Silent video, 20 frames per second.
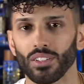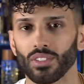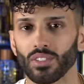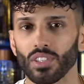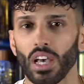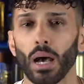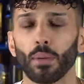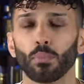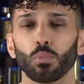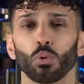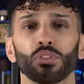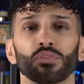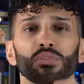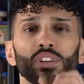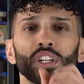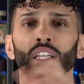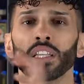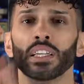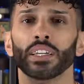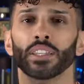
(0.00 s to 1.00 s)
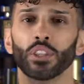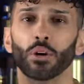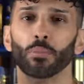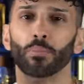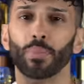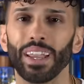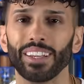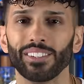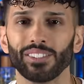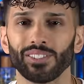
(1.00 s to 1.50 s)
the top with vanilla in the
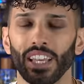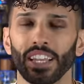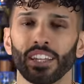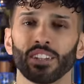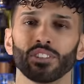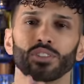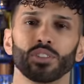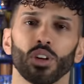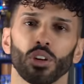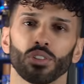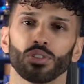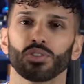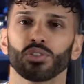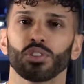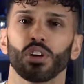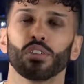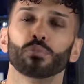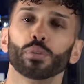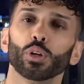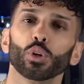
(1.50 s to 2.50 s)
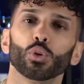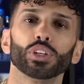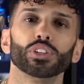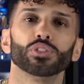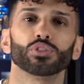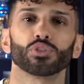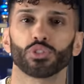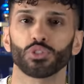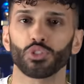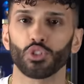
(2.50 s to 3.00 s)
base and a dust of Middle
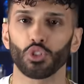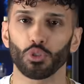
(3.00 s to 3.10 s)
Eastern